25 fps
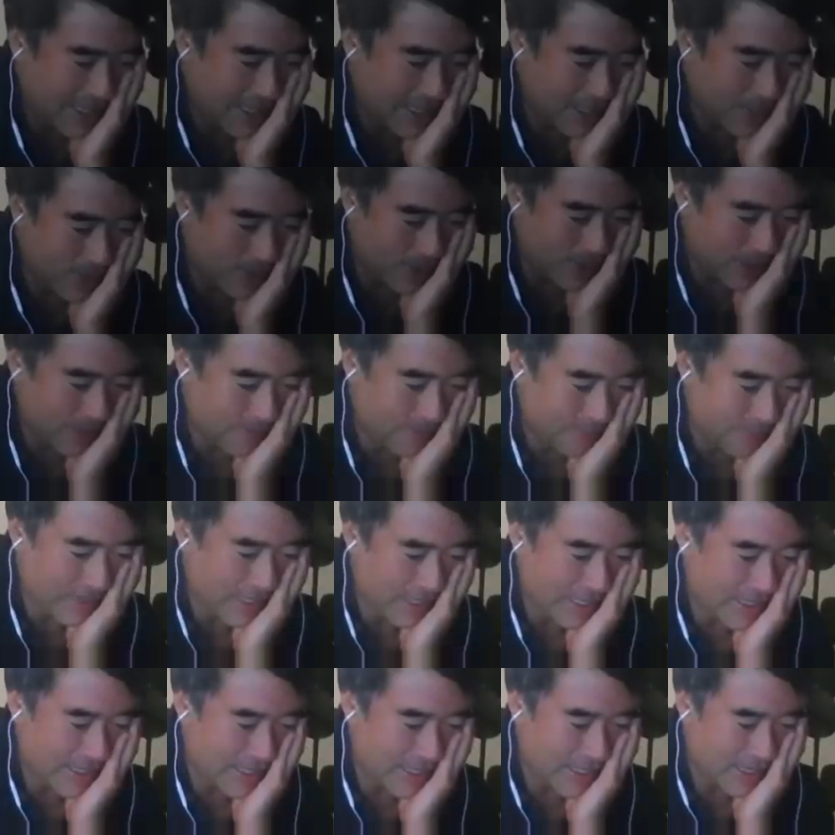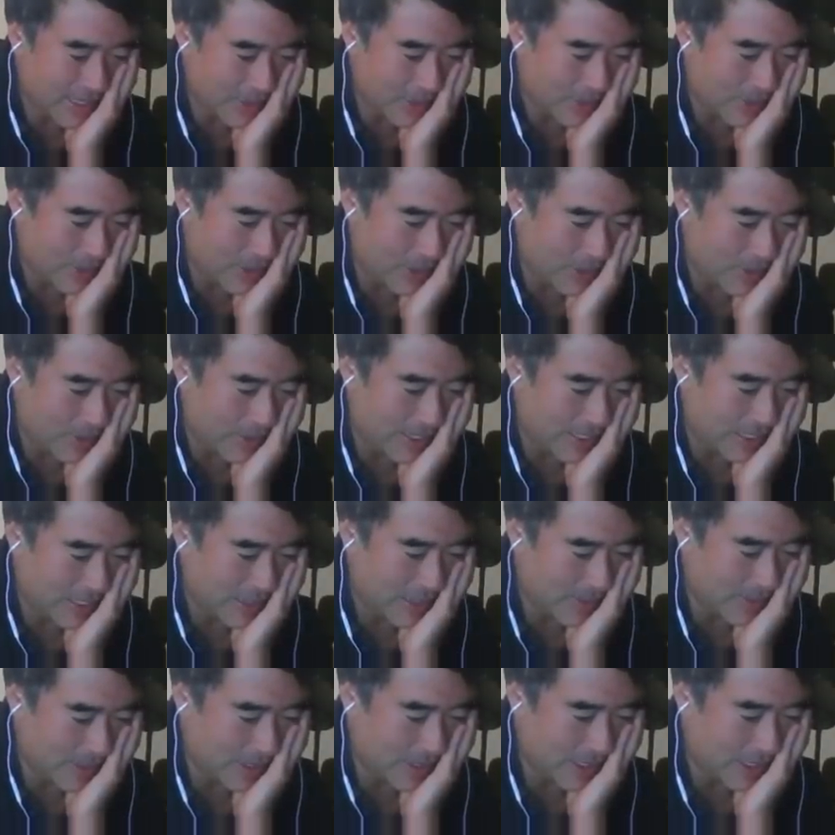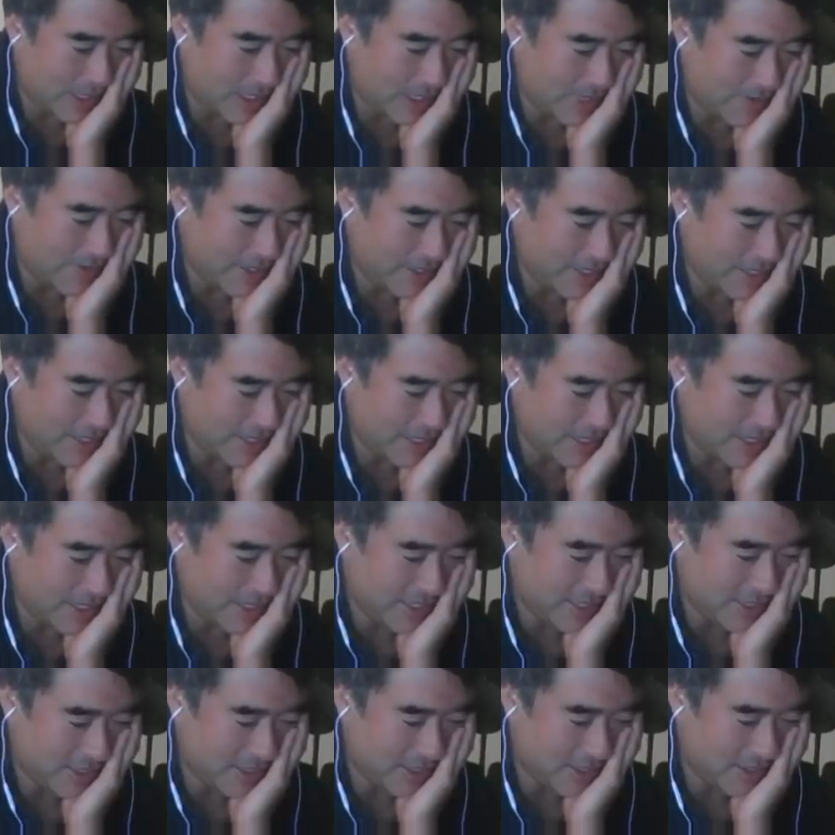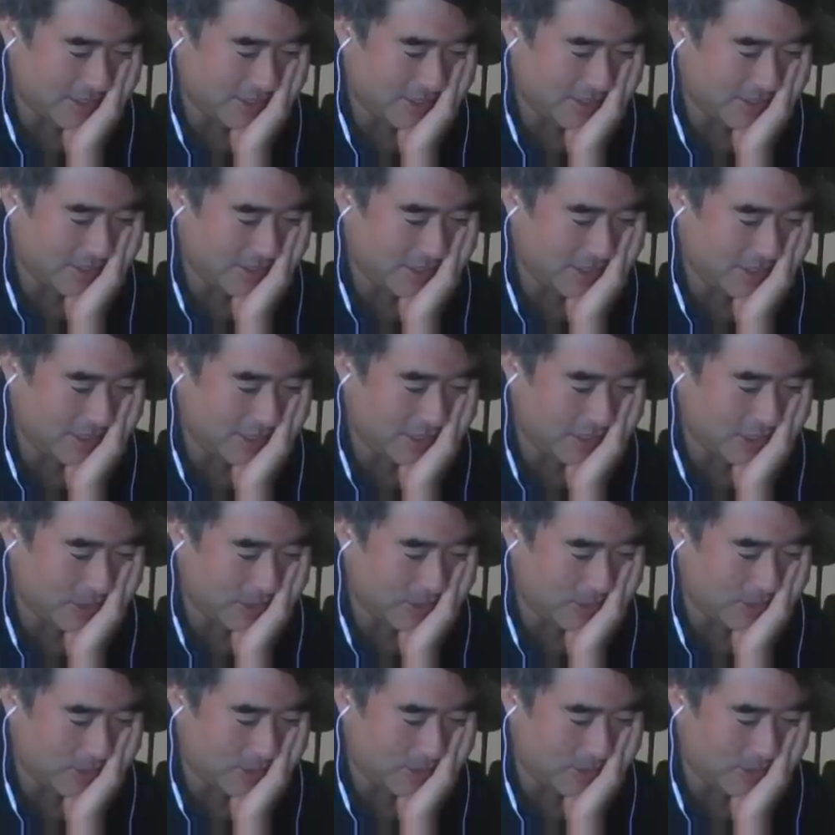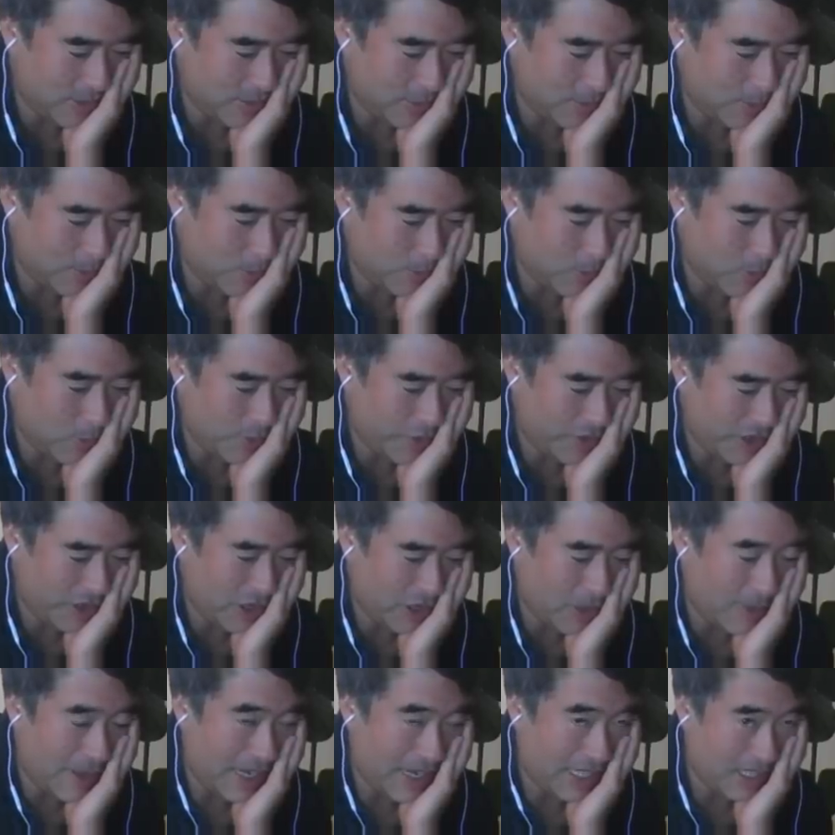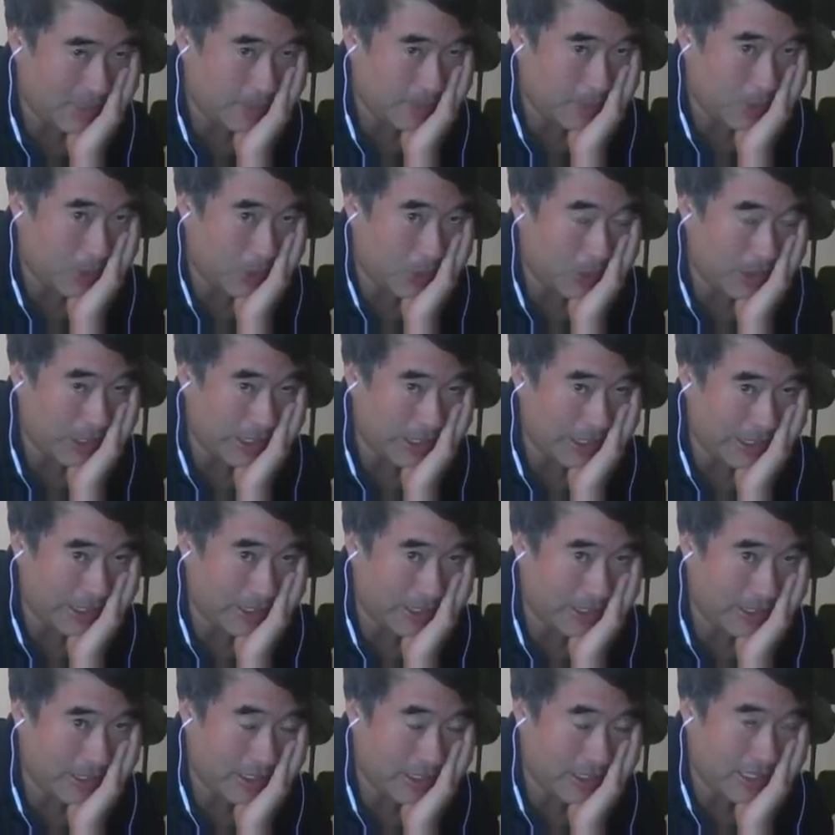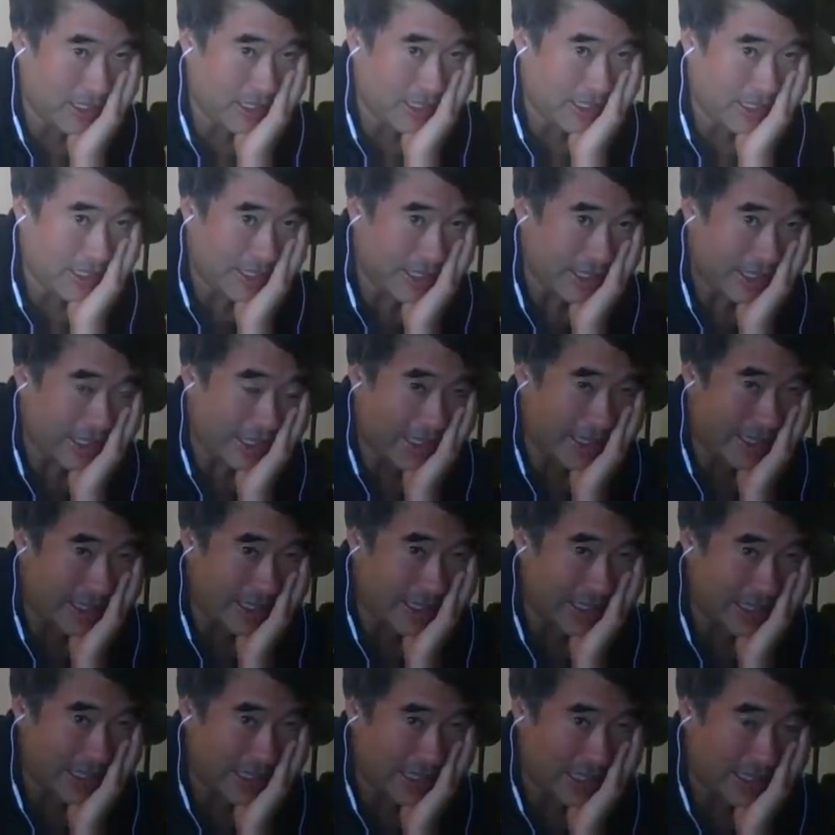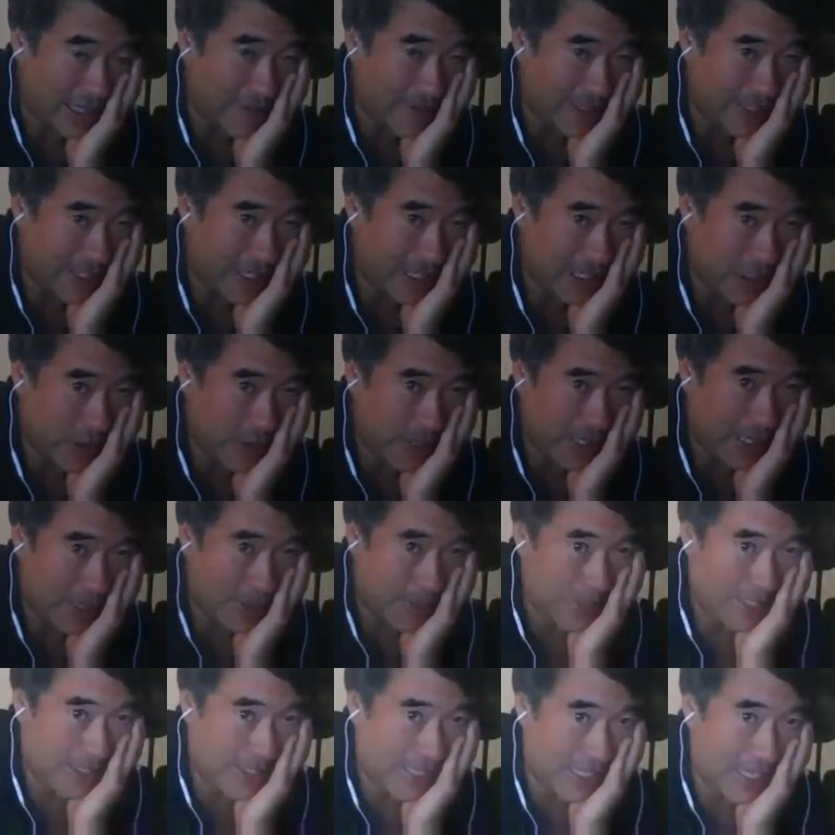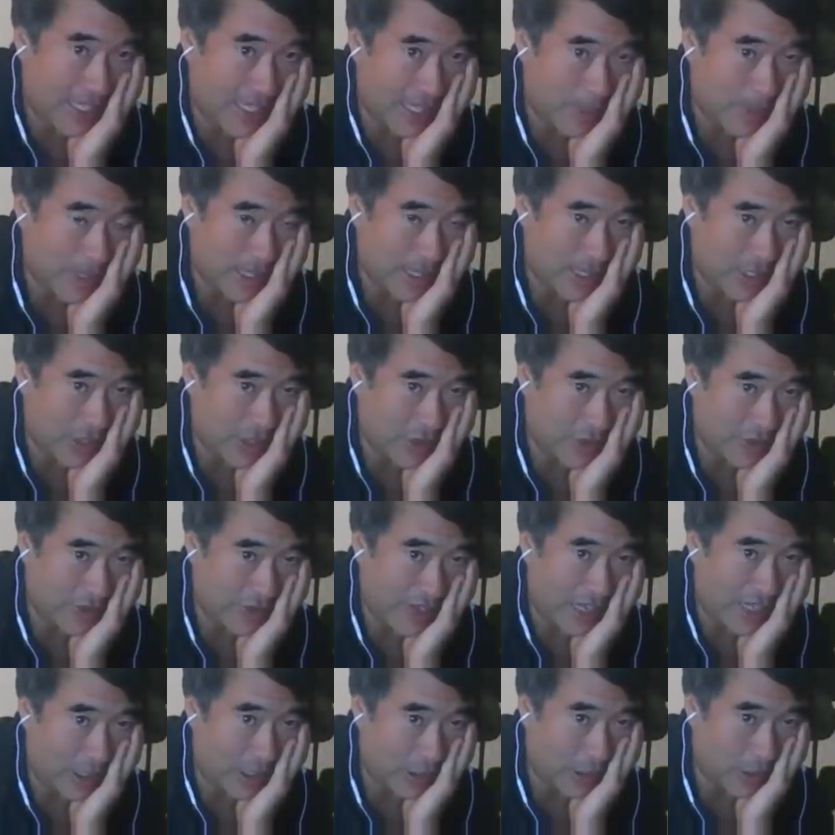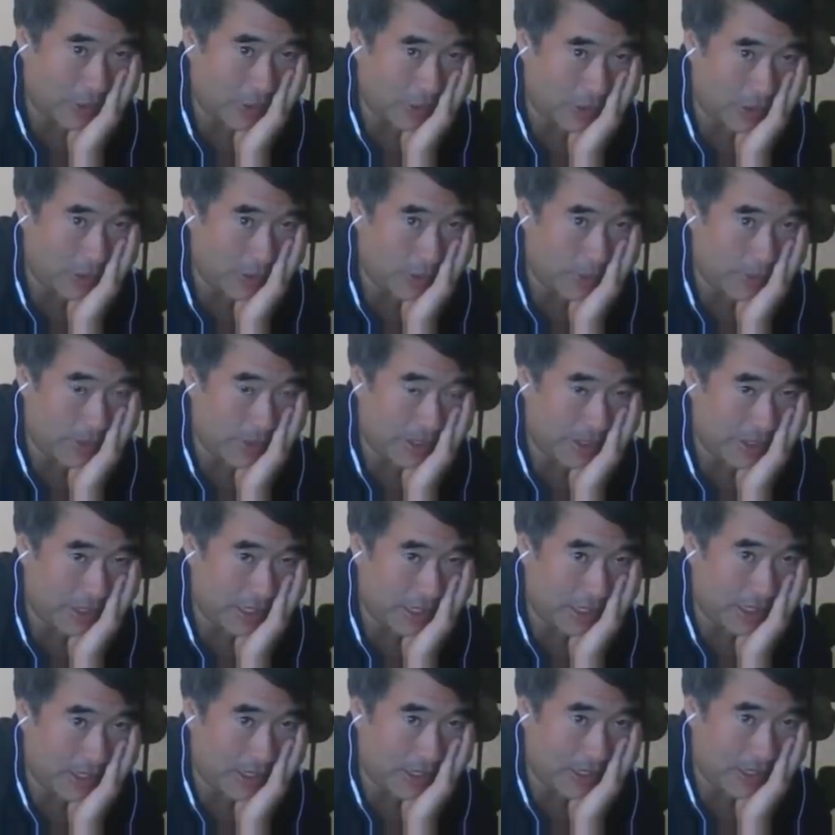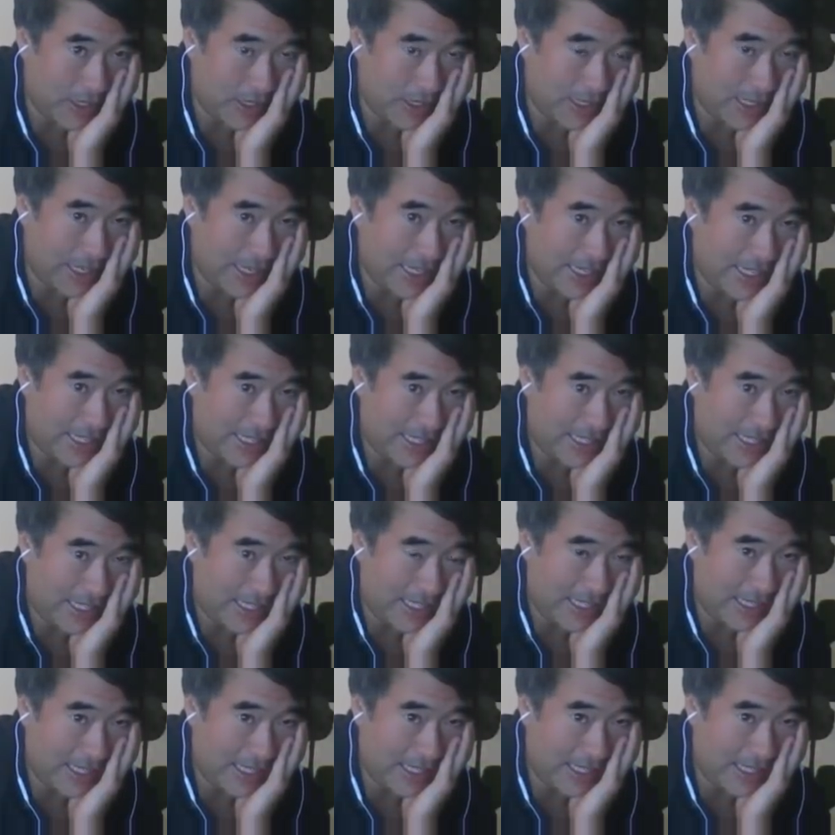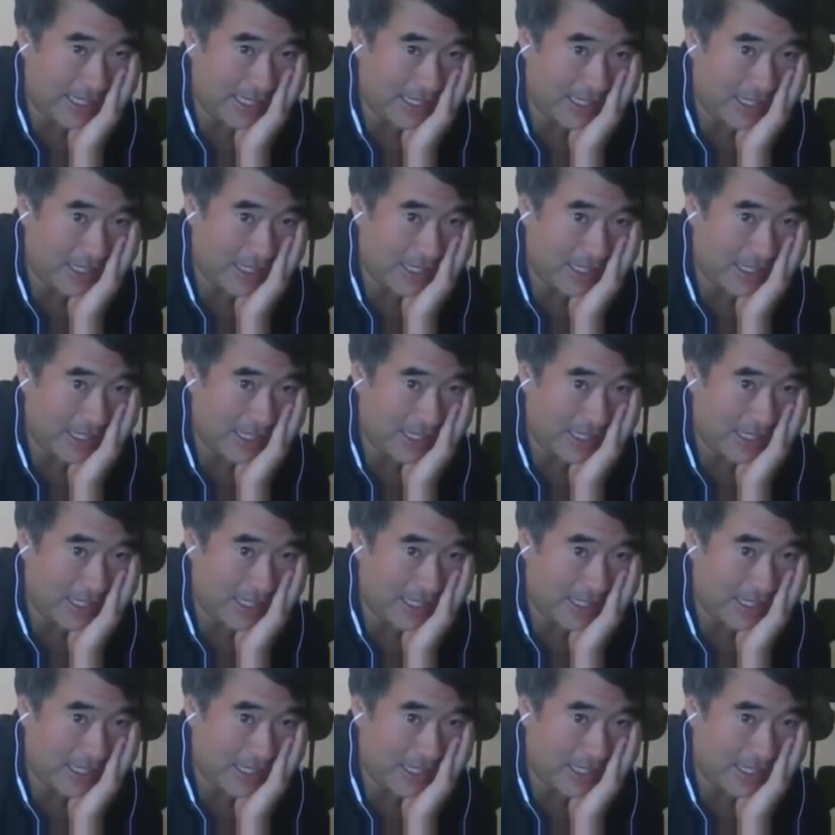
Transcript: the real question with all of this is, if you go back to polling, and I think that conversation we had with Seth about the Trafalgar Group and the idea that